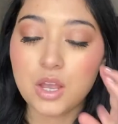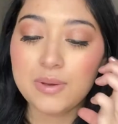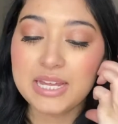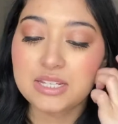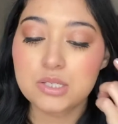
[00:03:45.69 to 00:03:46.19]

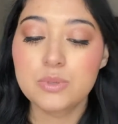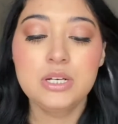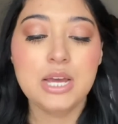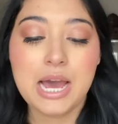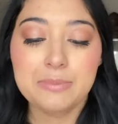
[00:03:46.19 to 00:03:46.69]
Okay, this one
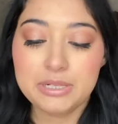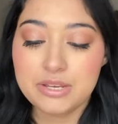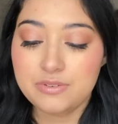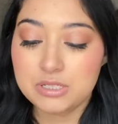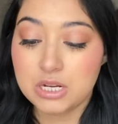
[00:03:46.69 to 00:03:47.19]
I
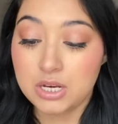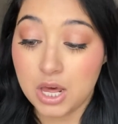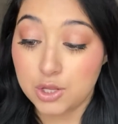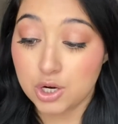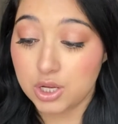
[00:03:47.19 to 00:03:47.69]
believe is
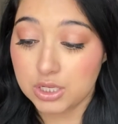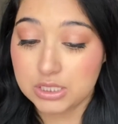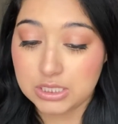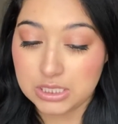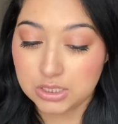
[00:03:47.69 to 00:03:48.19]
another
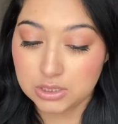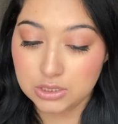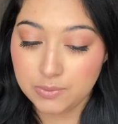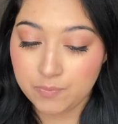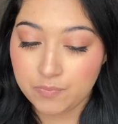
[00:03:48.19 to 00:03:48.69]
good
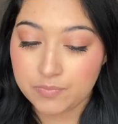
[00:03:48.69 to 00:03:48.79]
deal.